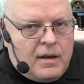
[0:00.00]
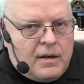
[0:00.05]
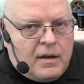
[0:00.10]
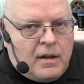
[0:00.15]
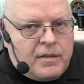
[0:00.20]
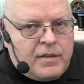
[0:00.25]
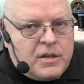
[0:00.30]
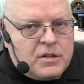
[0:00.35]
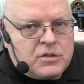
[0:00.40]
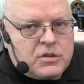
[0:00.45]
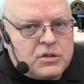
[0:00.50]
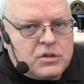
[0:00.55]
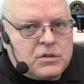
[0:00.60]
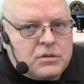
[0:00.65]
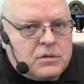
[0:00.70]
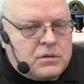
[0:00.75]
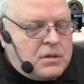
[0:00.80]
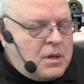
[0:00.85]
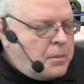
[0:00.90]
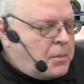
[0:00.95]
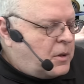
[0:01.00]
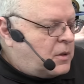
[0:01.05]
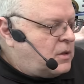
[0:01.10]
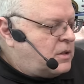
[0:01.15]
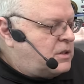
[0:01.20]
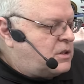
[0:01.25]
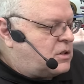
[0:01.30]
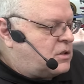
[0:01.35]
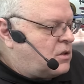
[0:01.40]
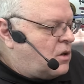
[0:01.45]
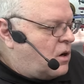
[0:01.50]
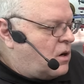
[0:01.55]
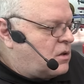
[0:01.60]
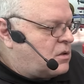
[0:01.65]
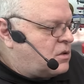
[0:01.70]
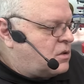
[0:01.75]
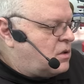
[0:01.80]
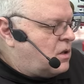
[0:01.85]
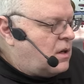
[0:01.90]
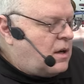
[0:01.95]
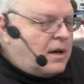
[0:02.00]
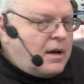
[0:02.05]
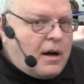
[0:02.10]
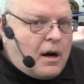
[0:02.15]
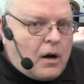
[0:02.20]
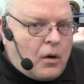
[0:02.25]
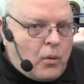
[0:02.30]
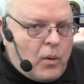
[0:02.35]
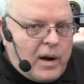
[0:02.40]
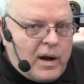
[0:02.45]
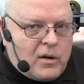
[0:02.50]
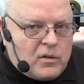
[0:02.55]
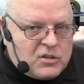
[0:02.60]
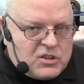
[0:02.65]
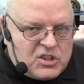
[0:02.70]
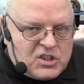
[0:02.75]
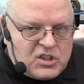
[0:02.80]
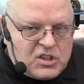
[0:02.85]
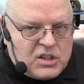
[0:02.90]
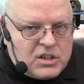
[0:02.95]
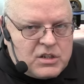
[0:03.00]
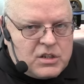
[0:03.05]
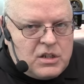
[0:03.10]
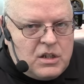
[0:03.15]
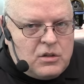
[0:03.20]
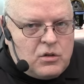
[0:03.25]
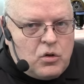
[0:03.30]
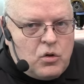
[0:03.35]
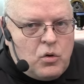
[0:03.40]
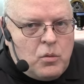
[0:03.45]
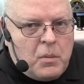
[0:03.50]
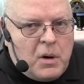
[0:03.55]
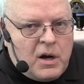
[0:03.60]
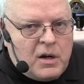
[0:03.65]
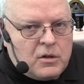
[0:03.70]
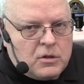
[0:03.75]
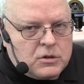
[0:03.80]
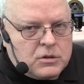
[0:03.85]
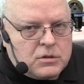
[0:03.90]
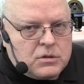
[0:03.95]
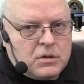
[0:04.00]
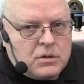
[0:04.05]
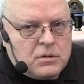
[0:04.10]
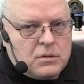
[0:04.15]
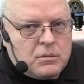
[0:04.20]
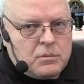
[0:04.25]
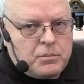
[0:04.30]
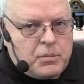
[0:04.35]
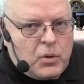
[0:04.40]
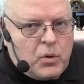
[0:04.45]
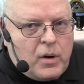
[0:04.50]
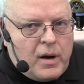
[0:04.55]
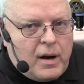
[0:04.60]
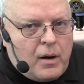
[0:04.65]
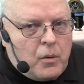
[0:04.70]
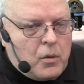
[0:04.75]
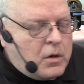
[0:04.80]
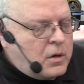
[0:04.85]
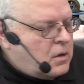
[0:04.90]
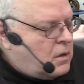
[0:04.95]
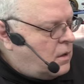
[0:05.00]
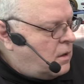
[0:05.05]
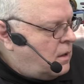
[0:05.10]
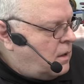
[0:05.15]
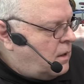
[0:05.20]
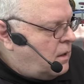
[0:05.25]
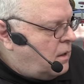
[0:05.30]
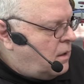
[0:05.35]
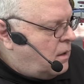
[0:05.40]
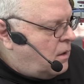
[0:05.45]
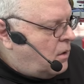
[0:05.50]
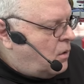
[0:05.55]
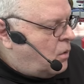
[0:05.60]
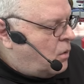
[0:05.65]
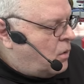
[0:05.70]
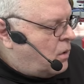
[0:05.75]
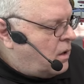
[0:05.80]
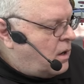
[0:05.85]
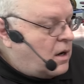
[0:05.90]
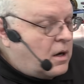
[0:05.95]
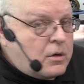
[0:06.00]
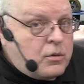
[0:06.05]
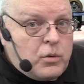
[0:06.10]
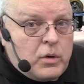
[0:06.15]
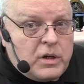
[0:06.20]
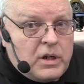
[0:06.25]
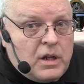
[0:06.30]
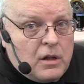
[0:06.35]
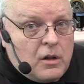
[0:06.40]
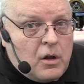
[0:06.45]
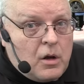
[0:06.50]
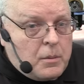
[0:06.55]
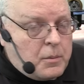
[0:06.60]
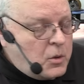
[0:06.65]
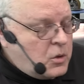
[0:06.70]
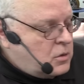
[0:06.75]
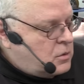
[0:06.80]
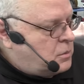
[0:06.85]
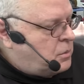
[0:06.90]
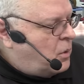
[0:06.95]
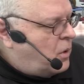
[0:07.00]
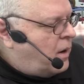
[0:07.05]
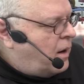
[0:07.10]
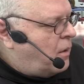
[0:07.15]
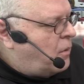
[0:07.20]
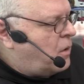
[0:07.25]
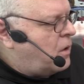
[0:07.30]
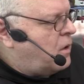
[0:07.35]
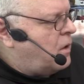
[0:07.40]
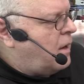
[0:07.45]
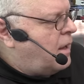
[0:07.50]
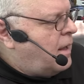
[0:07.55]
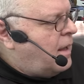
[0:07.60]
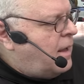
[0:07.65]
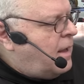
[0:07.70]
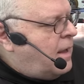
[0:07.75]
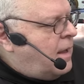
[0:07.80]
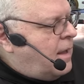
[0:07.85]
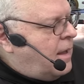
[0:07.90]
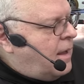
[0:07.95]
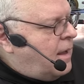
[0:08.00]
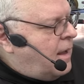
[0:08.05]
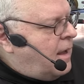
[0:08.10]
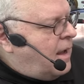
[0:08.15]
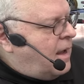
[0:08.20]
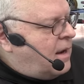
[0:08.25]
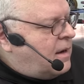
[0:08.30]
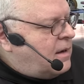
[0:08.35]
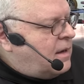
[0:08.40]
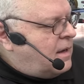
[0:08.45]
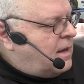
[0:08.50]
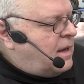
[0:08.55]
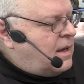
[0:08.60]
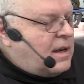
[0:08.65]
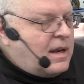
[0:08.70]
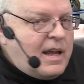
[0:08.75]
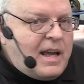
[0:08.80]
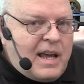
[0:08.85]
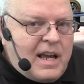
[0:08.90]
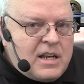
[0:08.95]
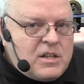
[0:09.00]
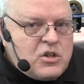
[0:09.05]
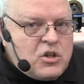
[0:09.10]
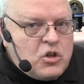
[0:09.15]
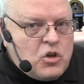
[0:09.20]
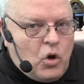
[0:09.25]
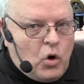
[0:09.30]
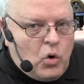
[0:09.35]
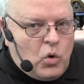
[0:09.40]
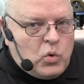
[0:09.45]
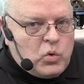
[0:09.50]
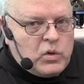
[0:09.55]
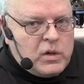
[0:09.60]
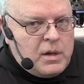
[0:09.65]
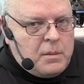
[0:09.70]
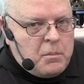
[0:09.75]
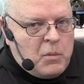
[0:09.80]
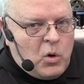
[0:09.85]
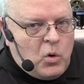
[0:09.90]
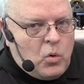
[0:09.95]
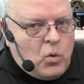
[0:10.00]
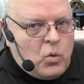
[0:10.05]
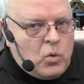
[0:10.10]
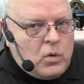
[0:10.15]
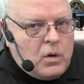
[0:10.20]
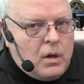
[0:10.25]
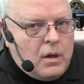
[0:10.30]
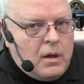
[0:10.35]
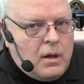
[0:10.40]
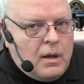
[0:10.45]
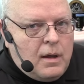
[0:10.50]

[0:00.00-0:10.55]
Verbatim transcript: Now, this typically starts around 62 miles per hour or 100 kilometers per hour. And in engine only mode,